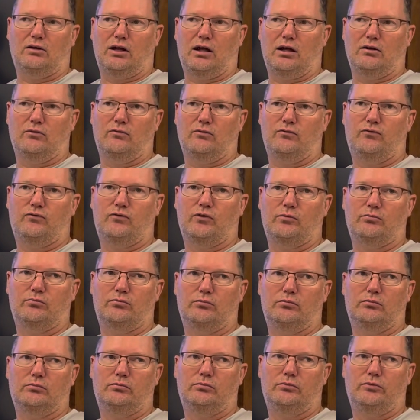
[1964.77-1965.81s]
and from
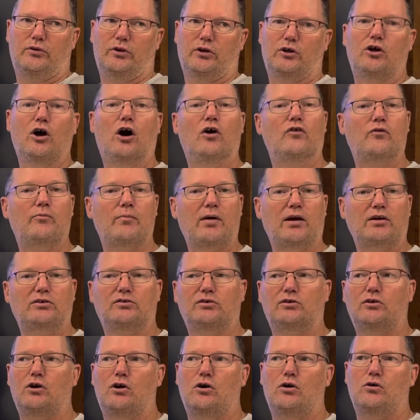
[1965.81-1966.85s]
the Gulf of
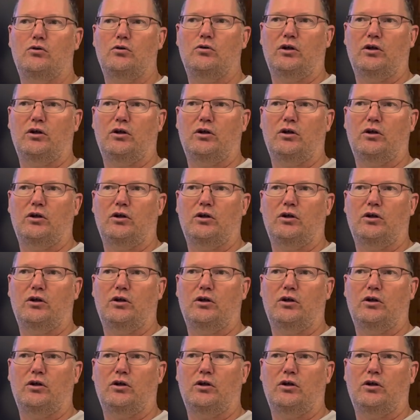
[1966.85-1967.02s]
Mexico,